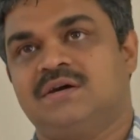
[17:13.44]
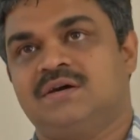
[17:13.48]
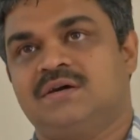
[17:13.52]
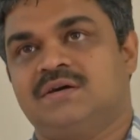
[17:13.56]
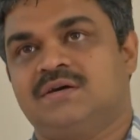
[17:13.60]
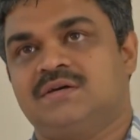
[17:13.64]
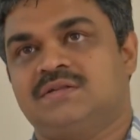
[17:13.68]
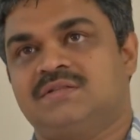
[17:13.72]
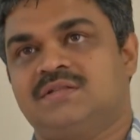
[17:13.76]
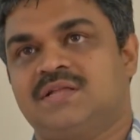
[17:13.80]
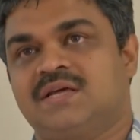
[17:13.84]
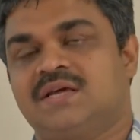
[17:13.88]

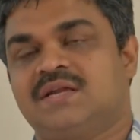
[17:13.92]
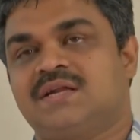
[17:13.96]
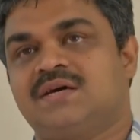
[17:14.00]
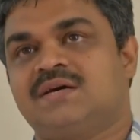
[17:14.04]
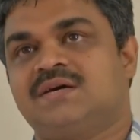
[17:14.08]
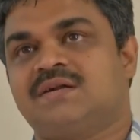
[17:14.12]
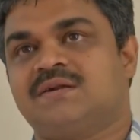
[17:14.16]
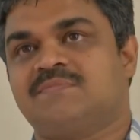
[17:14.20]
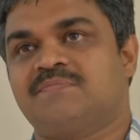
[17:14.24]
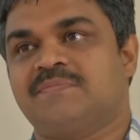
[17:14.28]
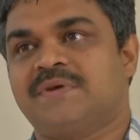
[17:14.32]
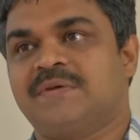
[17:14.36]
there
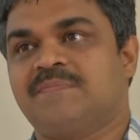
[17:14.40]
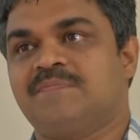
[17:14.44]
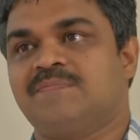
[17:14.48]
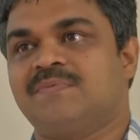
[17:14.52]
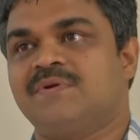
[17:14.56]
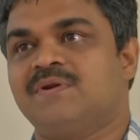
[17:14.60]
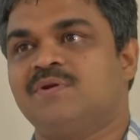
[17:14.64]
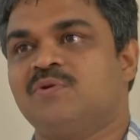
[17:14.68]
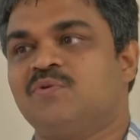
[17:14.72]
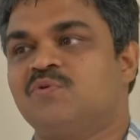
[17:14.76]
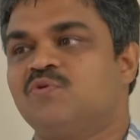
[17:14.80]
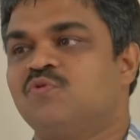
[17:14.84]
are
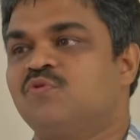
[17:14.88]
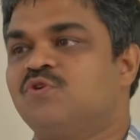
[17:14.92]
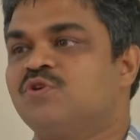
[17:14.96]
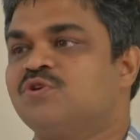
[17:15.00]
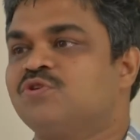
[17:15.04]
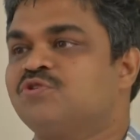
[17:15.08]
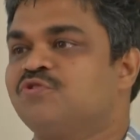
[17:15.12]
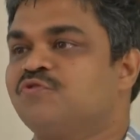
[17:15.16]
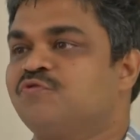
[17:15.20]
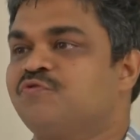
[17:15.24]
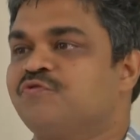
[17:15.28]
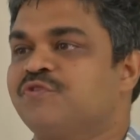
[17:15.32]
people who
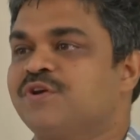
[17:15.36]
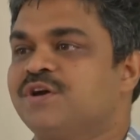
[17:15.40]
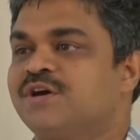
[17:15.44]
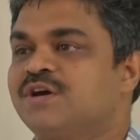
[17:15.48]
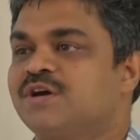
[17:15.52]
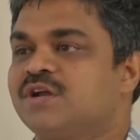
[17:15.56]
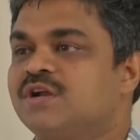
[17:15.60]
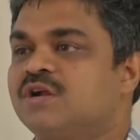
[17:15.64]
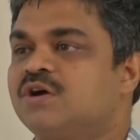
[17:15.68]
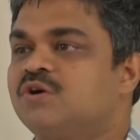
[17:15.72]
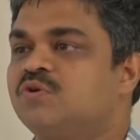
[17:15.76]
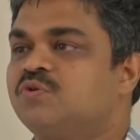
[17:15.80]
want to
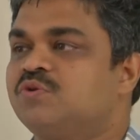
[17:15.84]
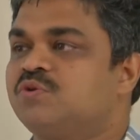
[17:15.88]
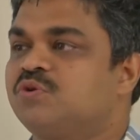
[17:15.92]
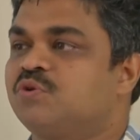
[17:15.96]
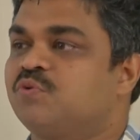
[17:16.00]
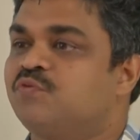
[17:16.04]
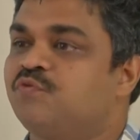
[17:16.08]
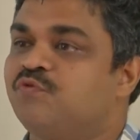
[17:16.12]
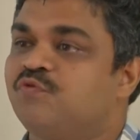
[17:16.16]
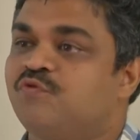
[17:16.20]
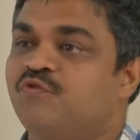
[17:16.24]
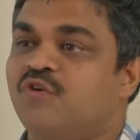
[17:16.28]
figure out
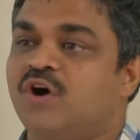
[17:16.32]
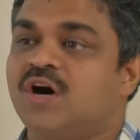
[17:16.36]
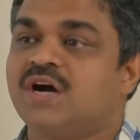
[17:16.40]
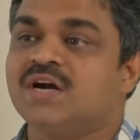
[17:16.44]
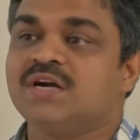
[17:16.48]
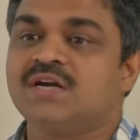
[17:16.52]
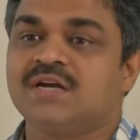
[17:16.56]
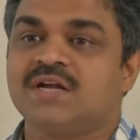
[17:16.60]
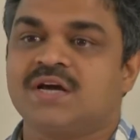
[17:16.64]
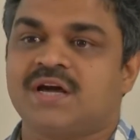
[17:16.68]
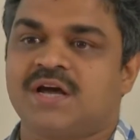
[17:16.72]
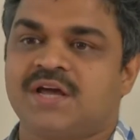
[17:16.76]

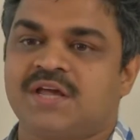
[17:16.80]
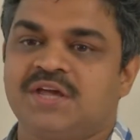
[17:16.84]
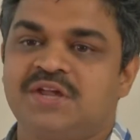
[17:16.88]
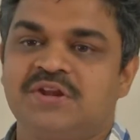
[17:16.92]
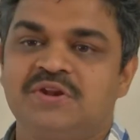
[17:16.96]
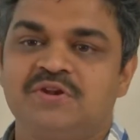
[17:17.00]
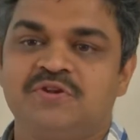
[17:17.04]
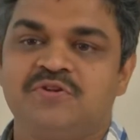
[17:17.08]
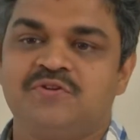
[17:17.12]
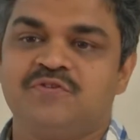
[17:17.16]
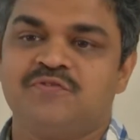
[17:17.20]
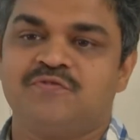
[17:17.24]
what
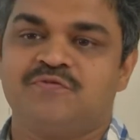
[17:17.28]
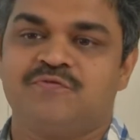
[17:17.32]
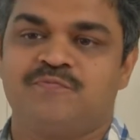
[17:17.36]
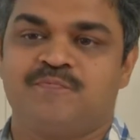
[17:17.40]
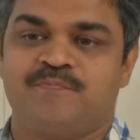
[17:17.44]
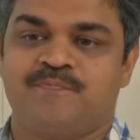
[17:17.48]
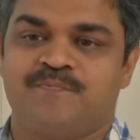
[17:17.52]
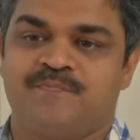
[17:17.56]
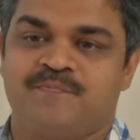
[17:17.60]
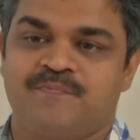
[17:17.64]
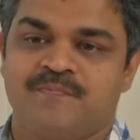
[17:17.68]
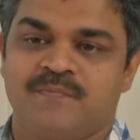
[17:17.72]
kind of
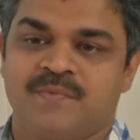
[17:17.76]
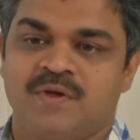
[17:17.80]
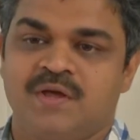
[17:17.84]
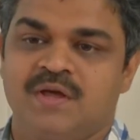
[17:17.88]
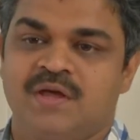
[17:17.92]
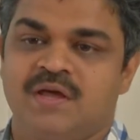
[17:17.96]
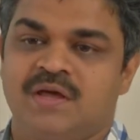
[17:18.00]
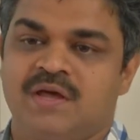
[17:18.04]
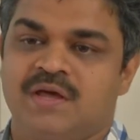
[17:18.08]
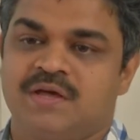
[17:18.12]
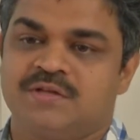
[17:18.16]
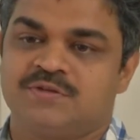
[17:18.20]

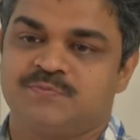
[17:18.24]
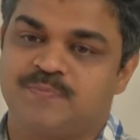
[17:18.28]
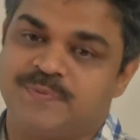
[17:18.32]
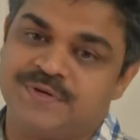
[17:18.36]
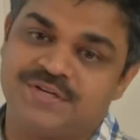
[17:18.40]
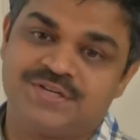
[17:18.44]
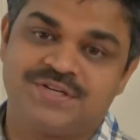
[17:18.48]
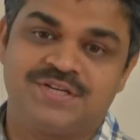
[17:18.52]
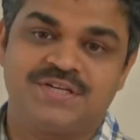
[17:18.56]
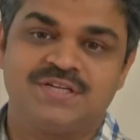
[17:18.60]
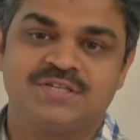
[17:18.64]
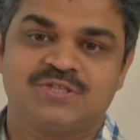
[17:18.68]

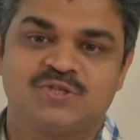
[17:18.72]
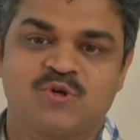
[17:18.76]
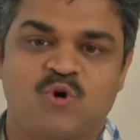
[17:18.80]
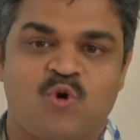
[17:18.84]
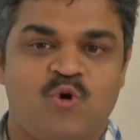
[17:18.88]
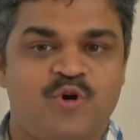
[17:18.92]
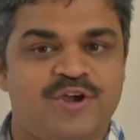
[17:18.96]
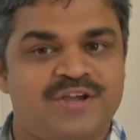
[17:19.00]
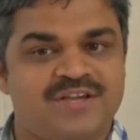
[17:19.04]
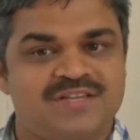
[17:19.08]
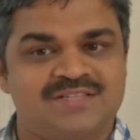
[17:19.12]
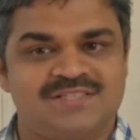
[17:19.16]
species
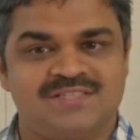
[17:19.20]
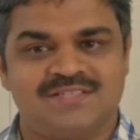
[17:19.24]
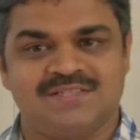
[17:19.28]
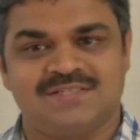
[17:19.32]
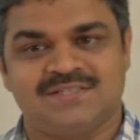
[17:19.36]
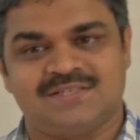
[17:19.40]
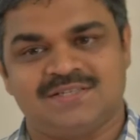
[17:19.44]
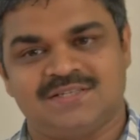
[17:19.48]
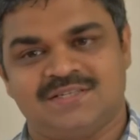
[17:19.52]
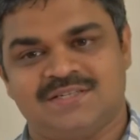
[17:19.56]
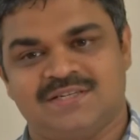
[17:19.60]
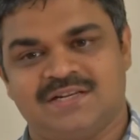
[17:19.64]

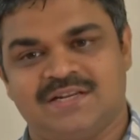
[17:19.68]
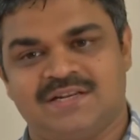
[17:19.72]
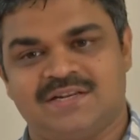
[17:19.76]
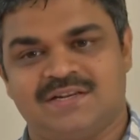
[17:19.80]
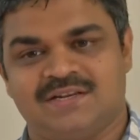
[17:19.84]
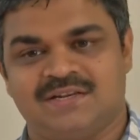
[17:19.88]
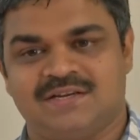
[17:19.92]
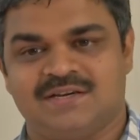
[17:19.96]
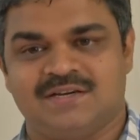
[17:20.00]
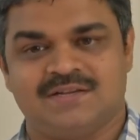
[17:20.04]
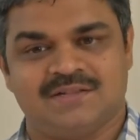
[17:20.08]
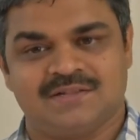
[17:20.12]
coexisted,
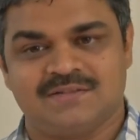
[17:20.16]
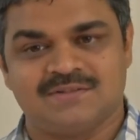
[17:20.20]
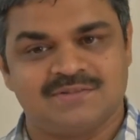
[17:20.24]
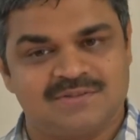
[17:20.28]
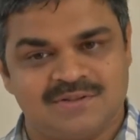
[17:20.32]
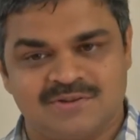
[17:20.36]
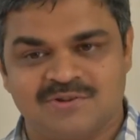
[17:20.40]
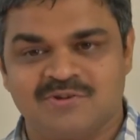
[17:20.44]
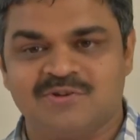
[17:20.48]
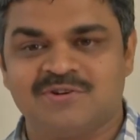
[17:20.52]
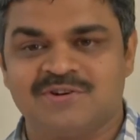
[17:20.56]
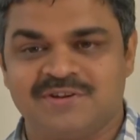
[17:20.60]
and these
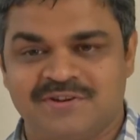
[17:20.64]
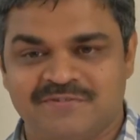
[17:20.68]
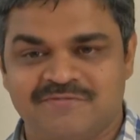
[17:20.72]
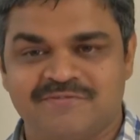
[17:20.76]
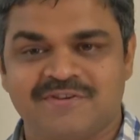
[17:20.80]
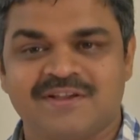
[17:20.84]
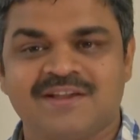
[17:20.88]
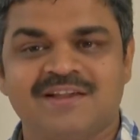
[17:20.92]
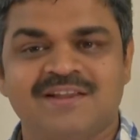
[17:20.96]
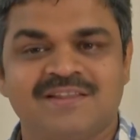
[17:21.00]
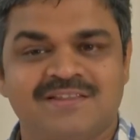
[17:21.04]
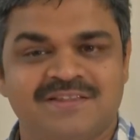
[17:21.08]
are all
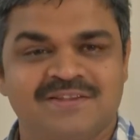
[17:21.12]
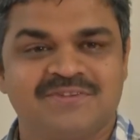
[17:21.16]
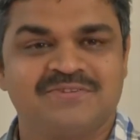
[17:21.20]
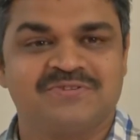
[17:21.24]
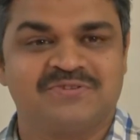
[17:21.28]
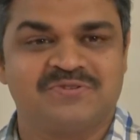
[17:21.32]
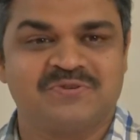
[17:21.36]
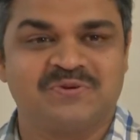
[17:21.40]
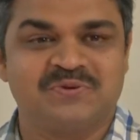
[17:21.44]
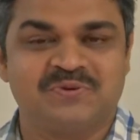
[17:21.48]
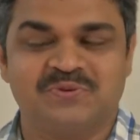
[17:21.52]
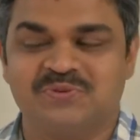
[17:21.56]
difficult things
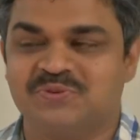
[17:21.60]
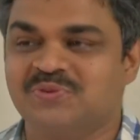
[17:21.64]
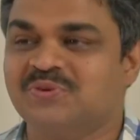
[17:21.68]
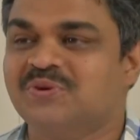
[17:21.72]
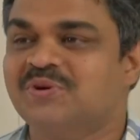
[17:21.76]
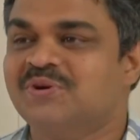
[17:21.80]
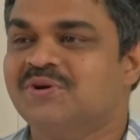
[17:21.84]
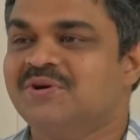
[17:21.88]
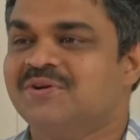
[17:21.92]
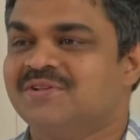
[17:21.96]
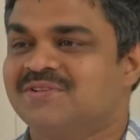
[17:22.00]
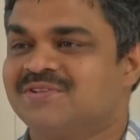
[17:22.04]
to do.
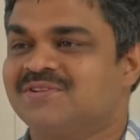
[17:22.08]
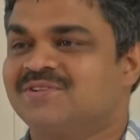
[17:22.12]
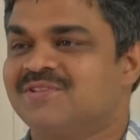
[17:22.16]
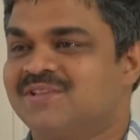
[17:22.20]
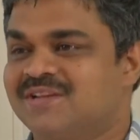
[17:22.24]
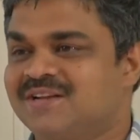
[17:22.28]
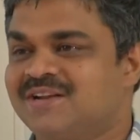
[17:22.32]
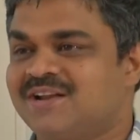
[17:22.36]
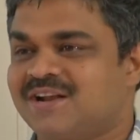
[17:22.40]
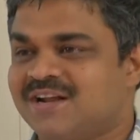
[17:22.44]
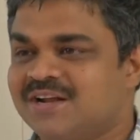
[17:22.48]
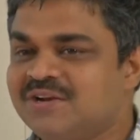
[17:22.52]
So they
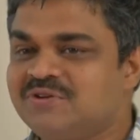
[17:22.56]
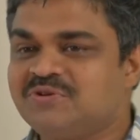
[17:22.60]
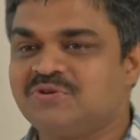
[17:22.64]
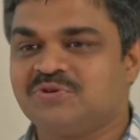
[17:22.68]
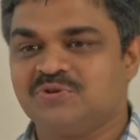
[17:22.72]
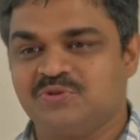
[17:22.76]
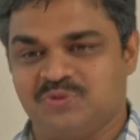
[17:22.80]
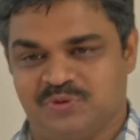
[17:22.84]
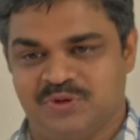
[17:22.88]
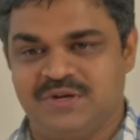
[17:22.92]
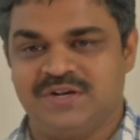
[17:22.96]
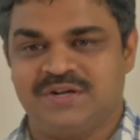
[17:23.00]
try to
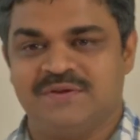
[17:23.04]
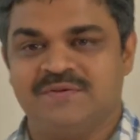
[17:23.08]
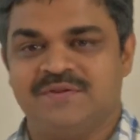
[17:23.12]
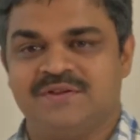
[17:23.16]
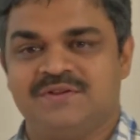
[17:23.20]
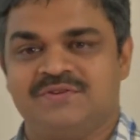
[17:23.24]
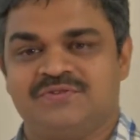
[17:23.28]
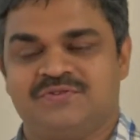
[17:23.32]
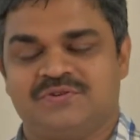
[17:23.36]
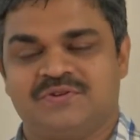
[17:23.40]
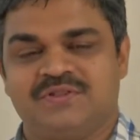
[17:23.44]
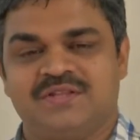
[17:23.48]
do it.
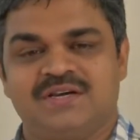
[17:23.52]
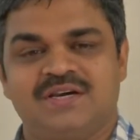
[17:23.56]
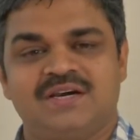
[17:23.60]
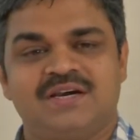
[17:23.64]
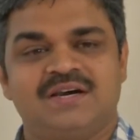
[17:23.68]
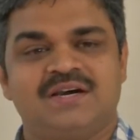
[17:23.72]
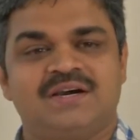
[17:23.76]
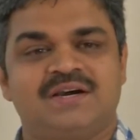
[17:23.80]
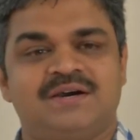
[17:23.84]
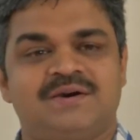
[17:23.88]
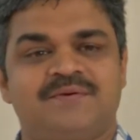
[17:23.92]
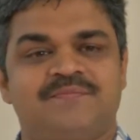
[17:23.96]
So
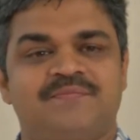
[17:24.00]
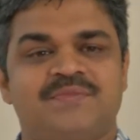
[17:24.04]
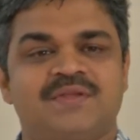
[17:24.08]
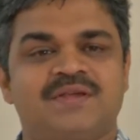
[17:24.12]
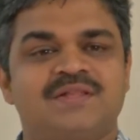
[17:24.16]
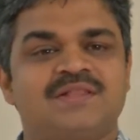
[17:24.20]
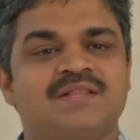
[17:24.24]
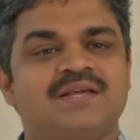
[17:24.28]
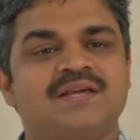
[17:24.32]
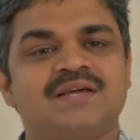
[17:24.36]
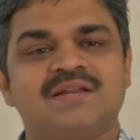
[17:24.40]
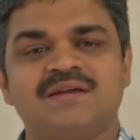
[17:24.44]

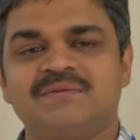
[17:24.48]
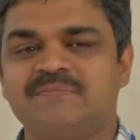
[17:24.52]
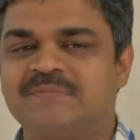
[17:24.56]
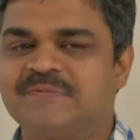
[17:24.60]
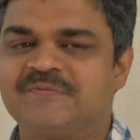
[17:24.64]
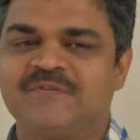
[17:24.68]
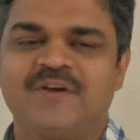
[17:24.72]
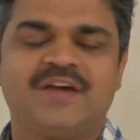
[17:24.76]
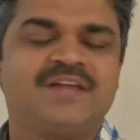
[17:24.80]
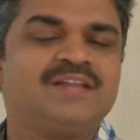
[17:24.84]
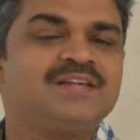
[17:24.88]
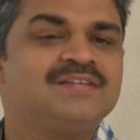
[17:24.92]
there are
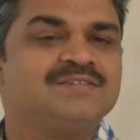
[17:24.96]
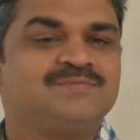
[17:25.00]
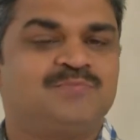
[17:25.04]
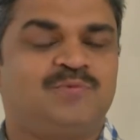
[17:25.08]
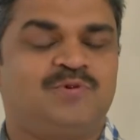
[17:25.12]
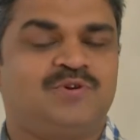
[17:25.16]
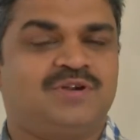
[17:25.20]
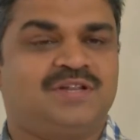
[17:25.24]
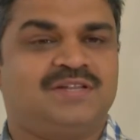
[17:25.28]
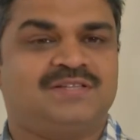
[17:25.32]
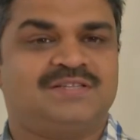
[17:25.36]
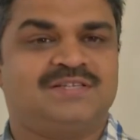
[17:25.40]
various
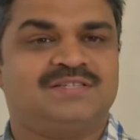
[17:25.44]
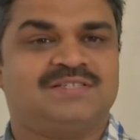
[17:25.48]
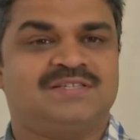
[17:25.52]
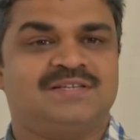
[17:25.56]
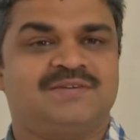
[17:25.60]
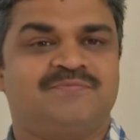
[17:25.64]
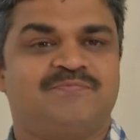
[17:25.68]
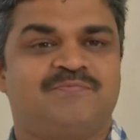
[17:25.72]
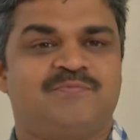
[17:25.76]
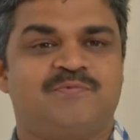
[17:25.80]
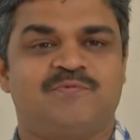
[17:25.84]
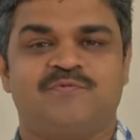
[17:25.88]
models. They
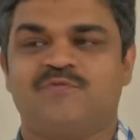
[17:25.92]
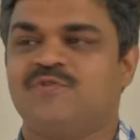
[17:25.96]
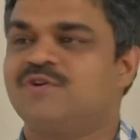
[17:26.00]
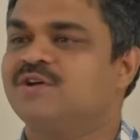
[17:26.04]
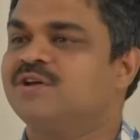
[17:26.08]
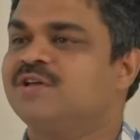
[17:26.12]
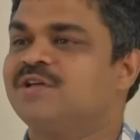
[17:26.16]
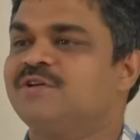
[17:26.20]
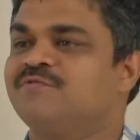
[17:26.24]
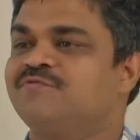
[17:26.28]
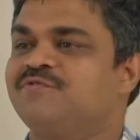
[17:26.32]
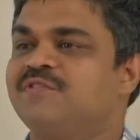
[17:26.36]
say
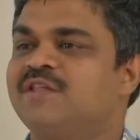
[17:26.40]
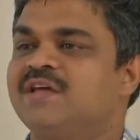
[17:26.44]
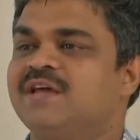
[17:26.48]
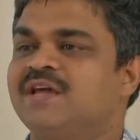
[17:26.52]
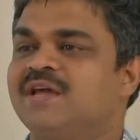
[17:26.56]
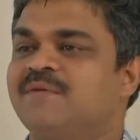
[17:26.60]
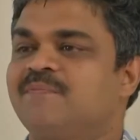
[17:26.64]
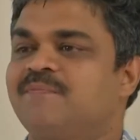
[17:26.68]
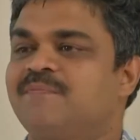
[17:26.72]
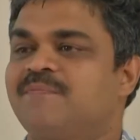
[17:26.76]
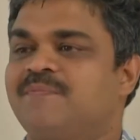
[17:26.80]
if they